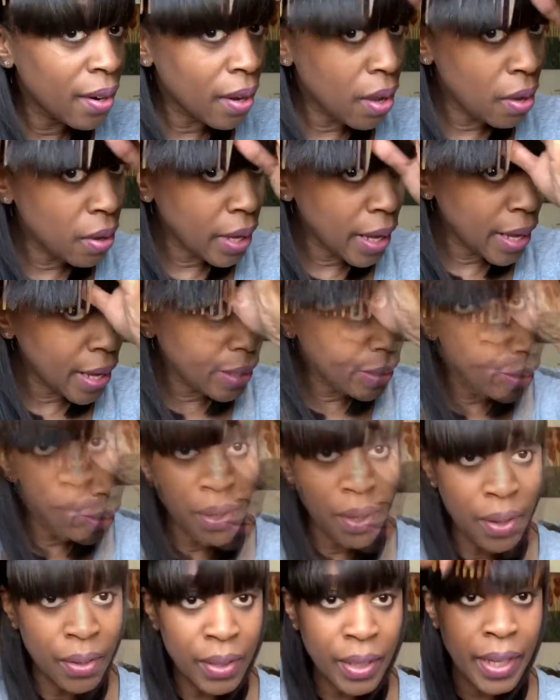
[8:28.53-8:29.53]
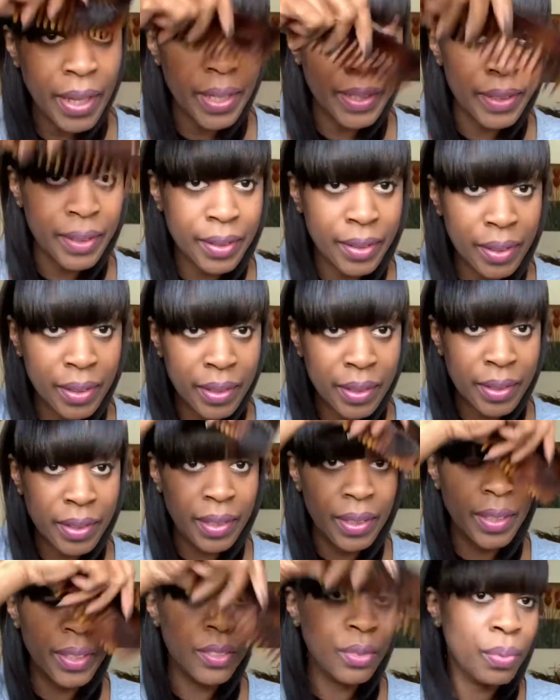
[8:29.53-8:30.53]
Okay, okay. So
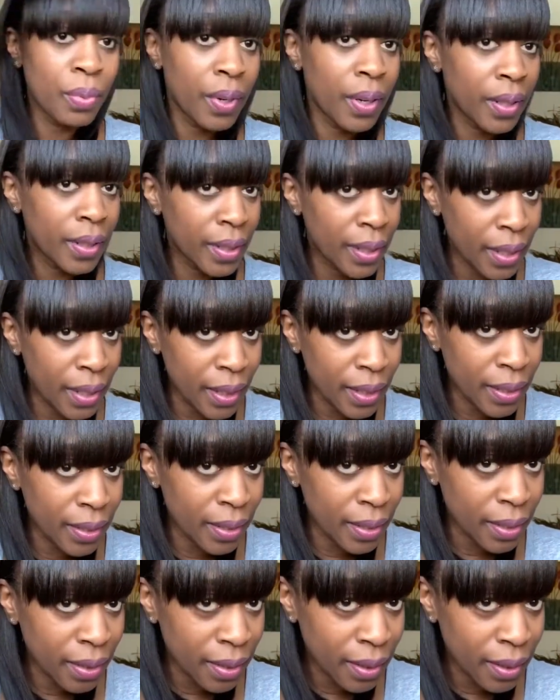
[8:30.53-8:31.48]
let's work this.